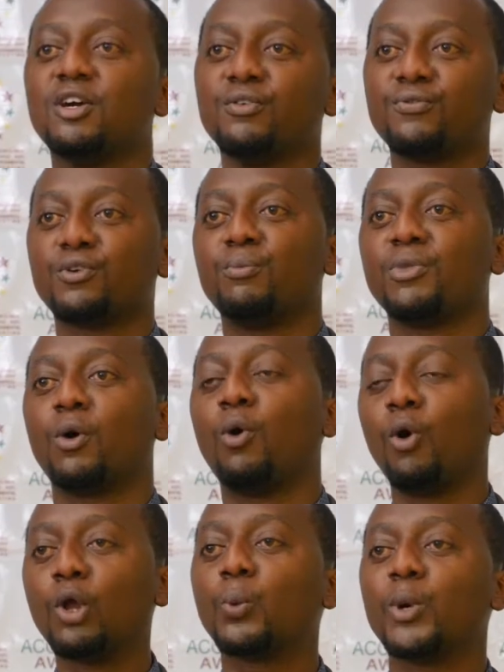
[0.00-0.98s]
from the
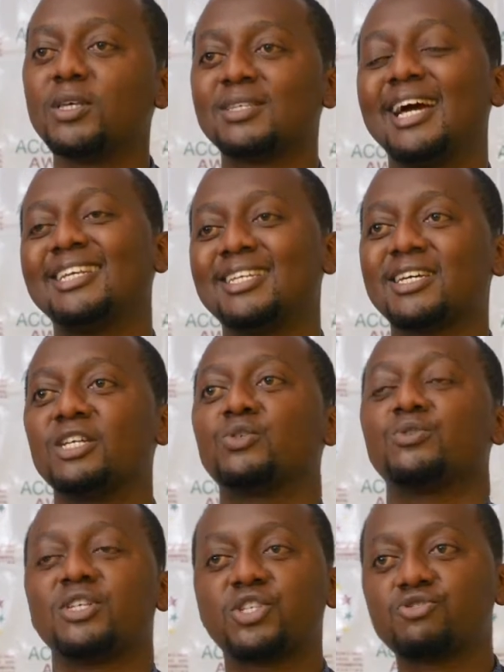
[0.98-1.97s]
hallways and take it
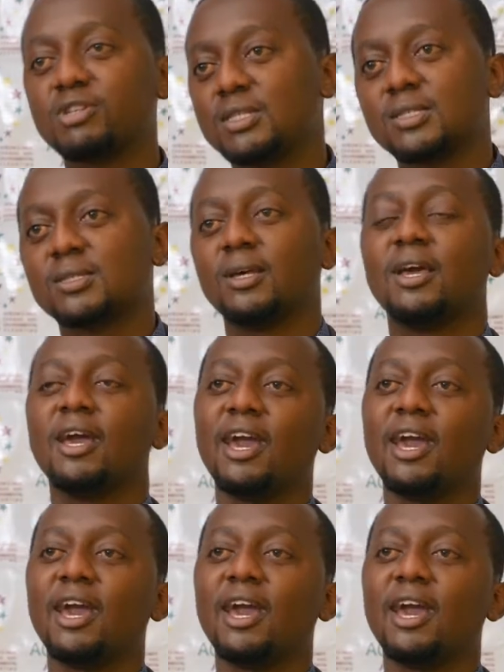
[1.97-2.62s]
to the streets,